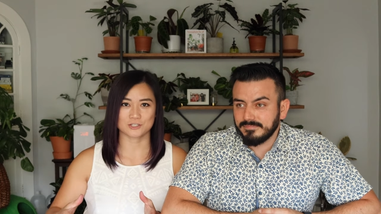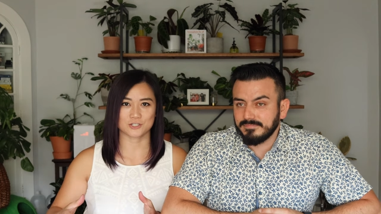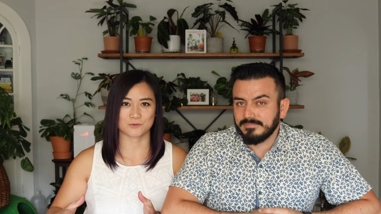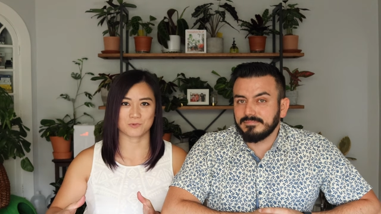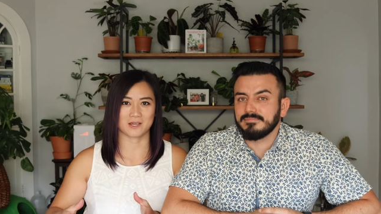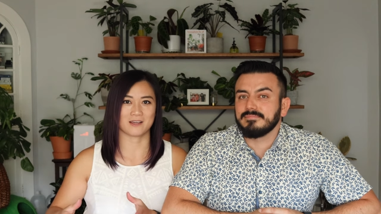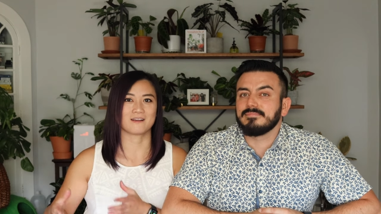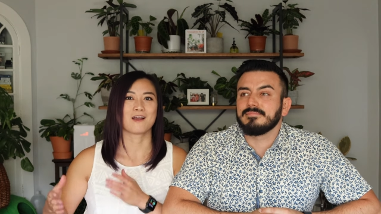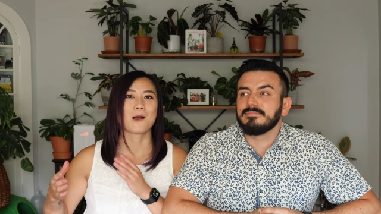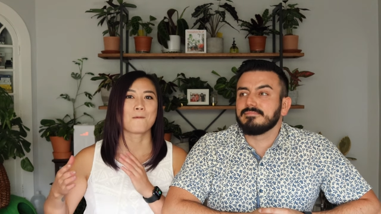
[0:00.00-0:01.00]
Speaker 1: the
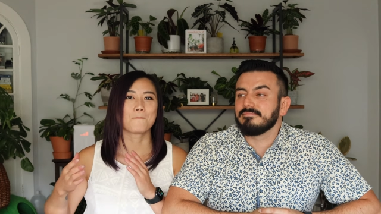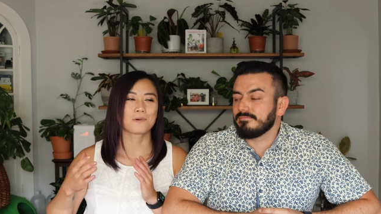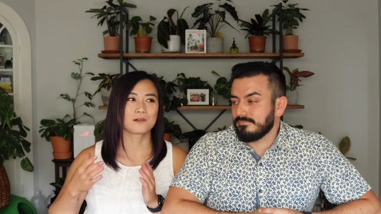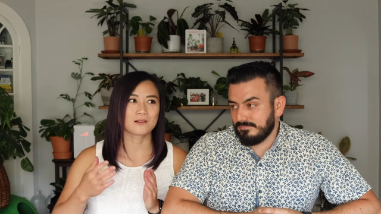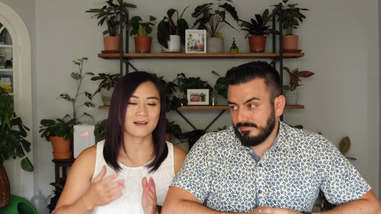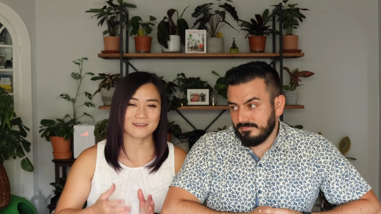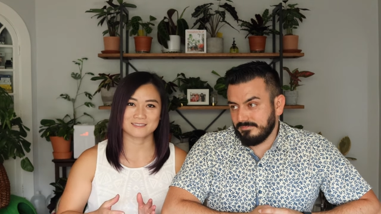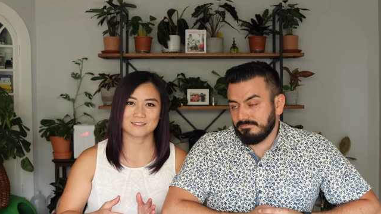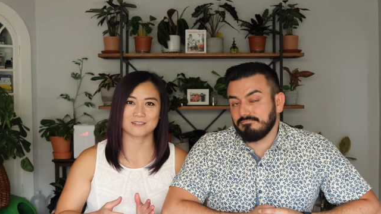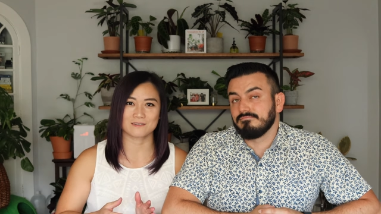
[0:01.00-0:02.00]
shipping
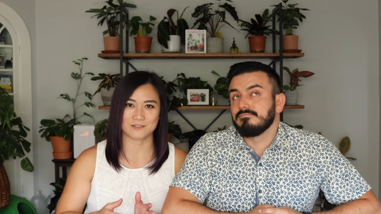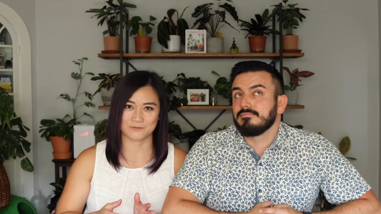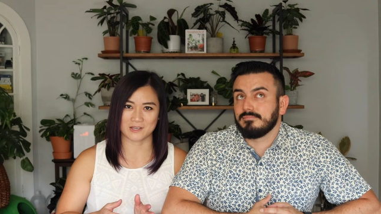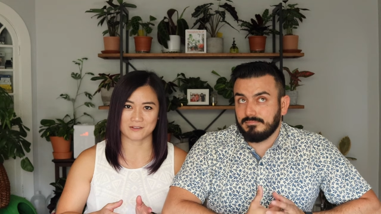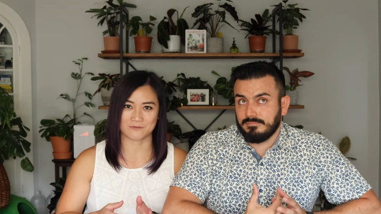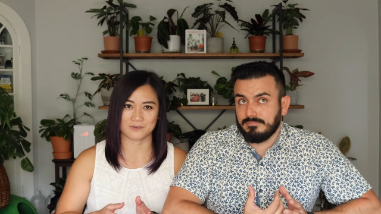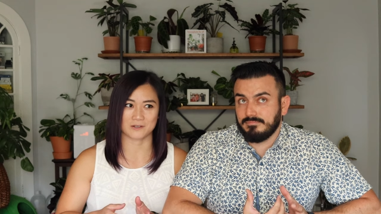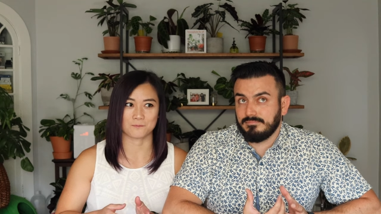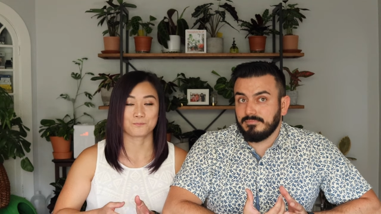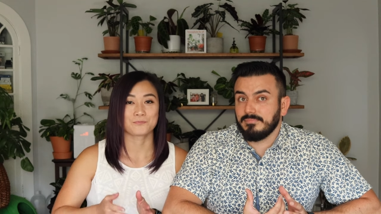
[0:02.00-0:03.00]
plus the liftgate
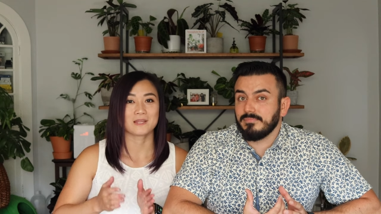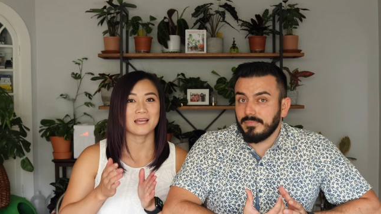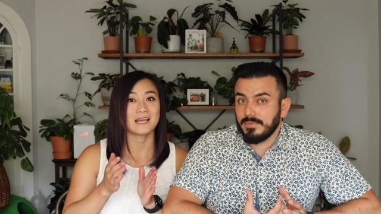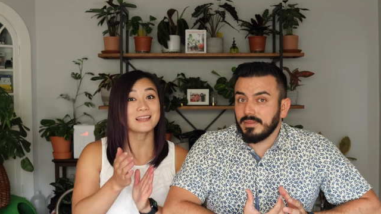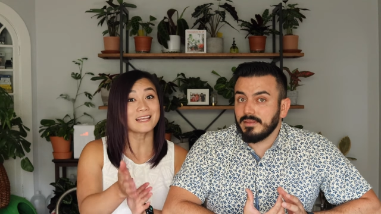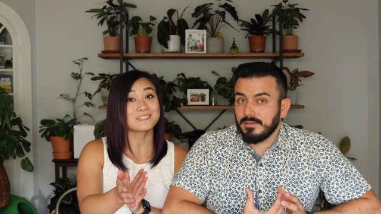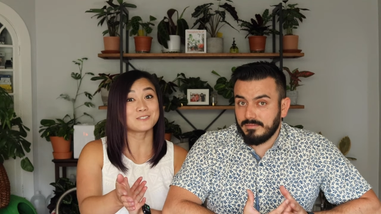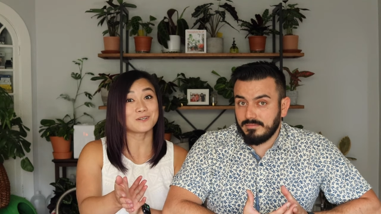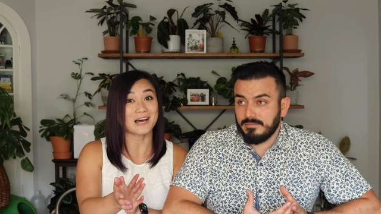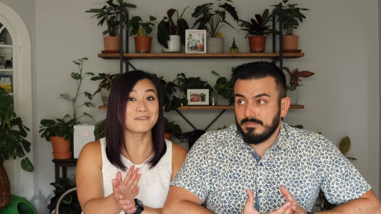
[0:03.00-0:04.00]
fee.
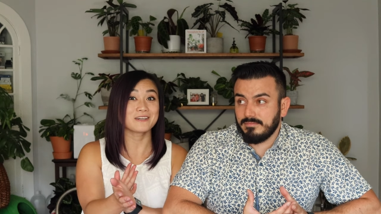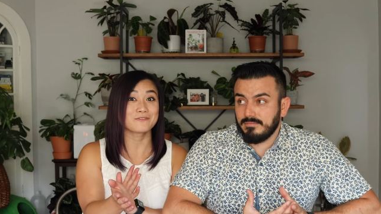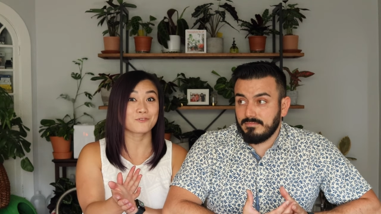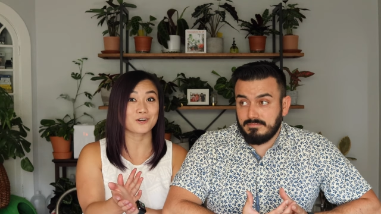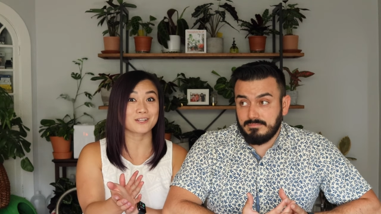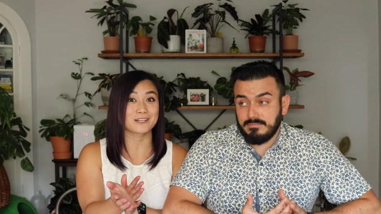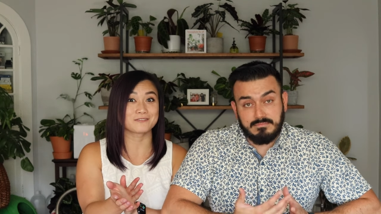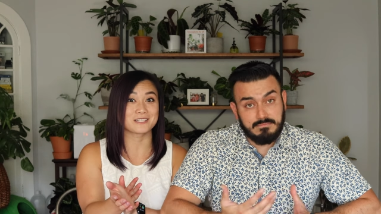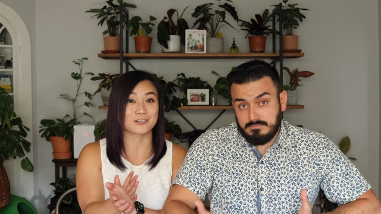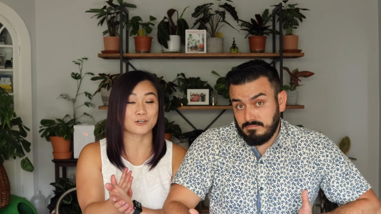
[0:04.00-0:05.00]
Unless you have a
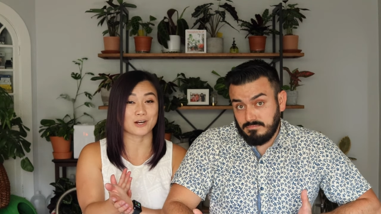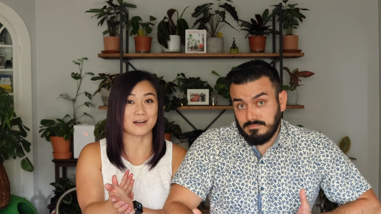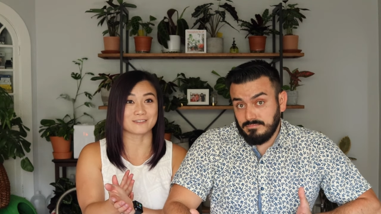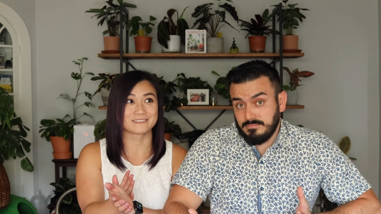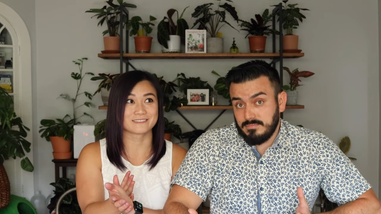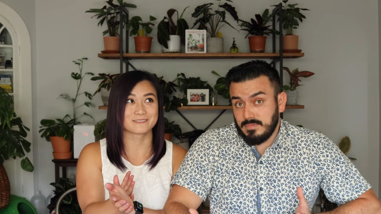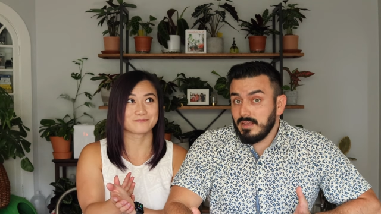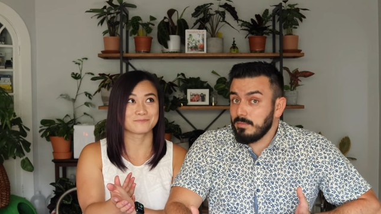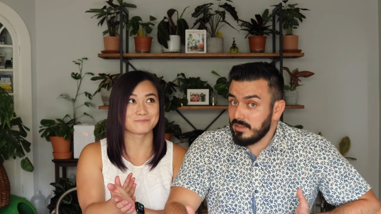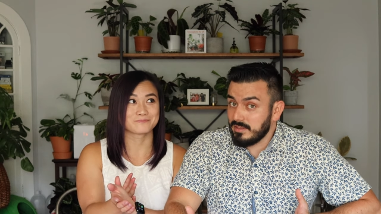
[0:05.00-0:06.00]
forklift at your house.
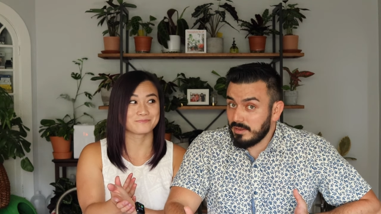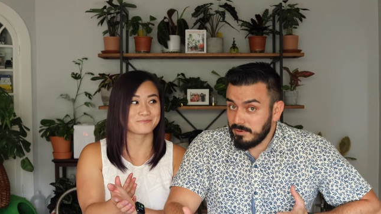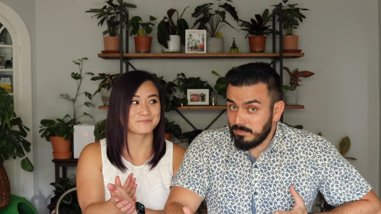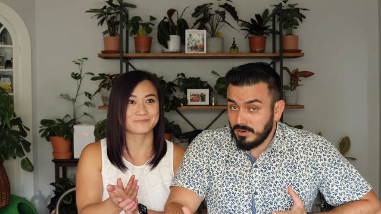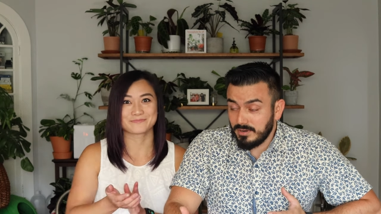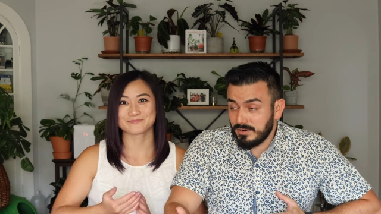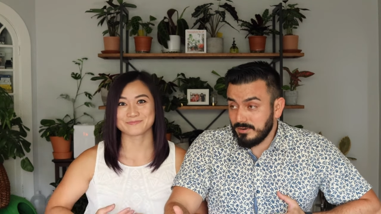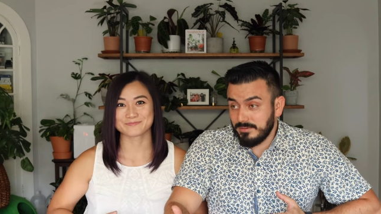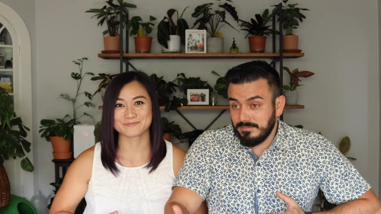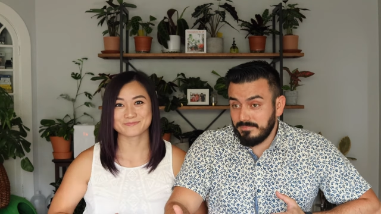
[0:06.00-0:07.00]
Speaker 2: I mean, that'd be pretty
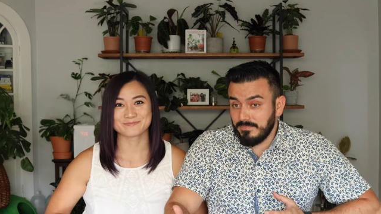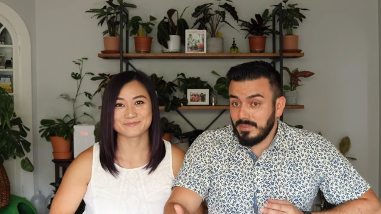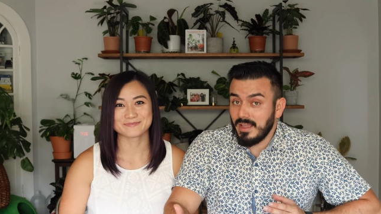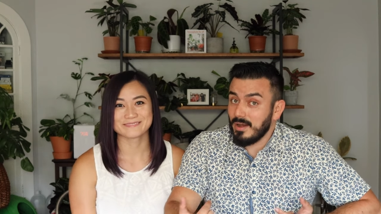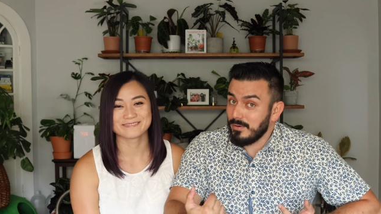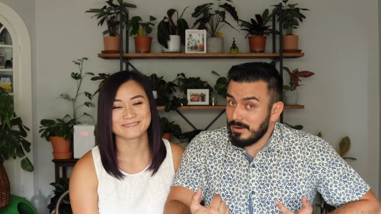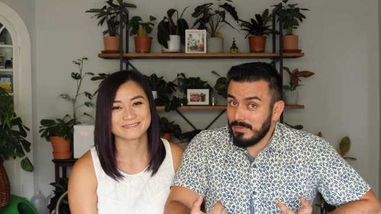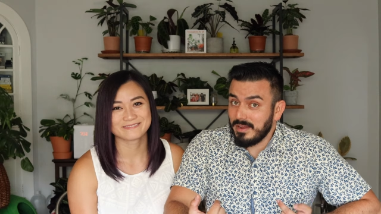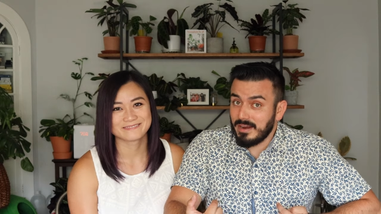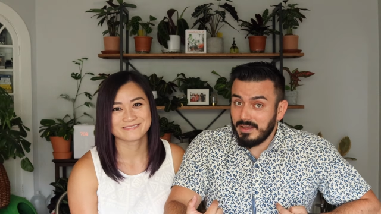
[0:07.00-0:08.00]
cool. I wouldn't
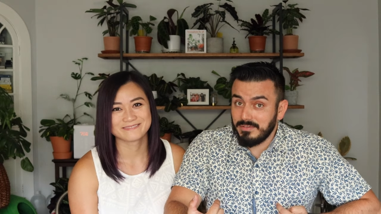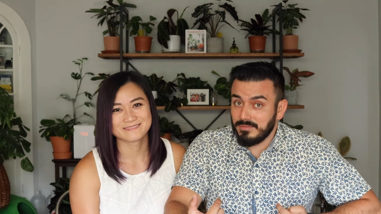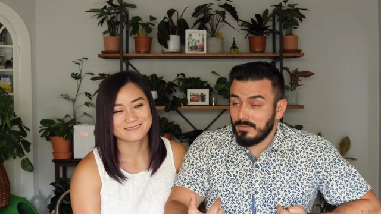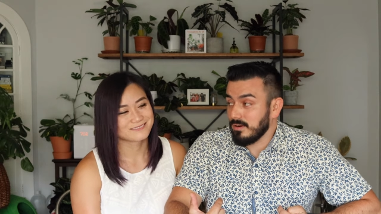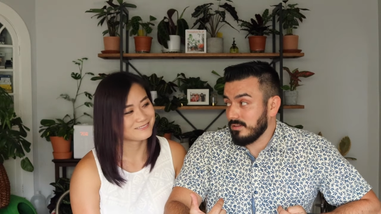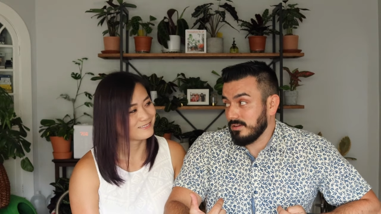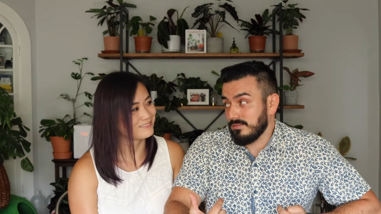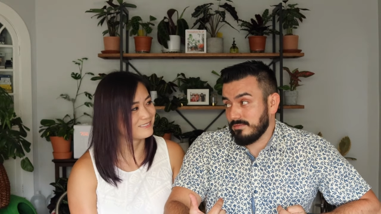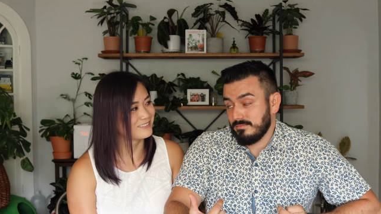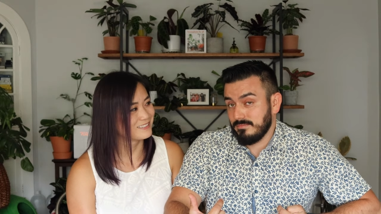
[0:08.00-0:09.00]
mind having a
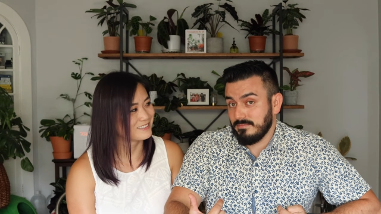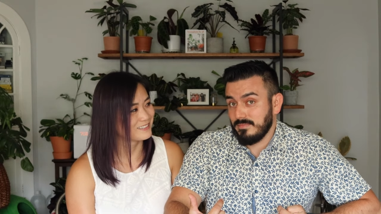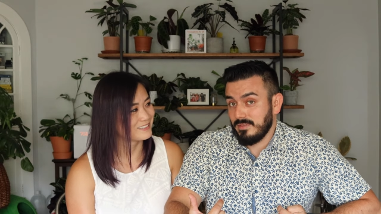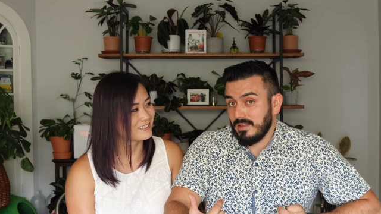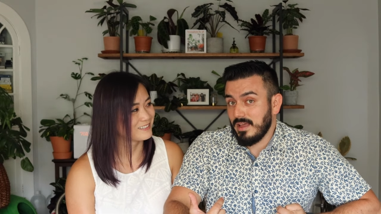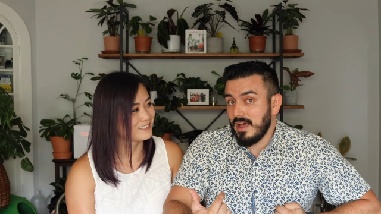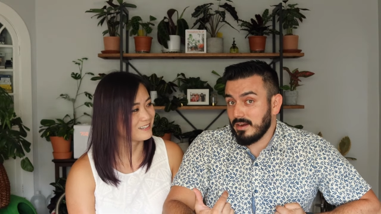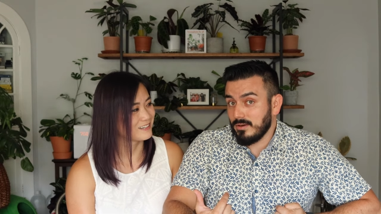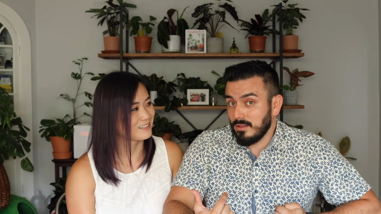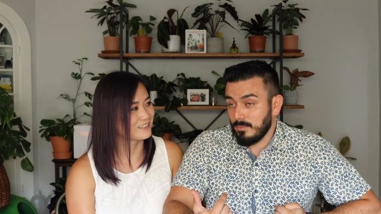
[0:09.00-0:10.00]
forklift.
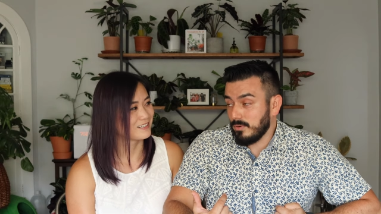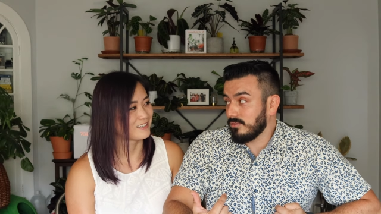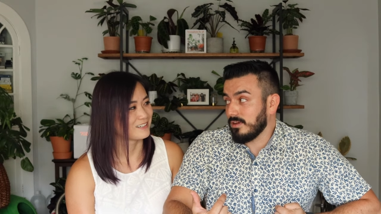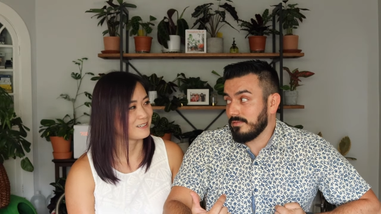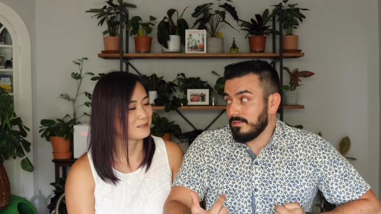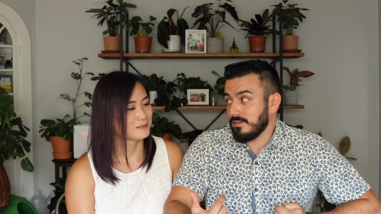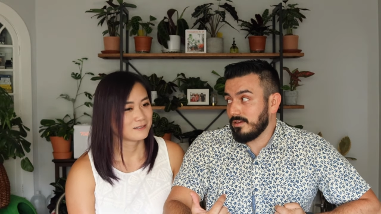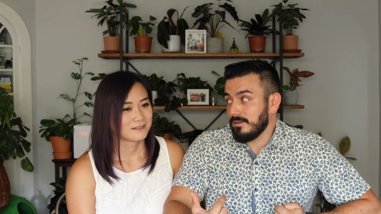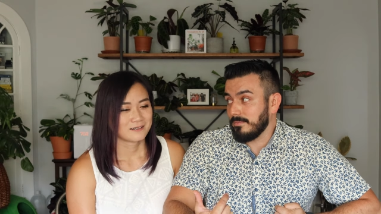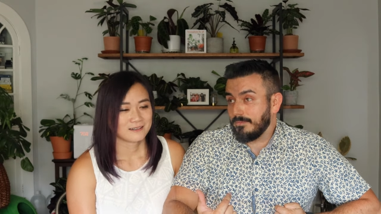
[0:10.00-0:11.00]
I'd go to the post office in it.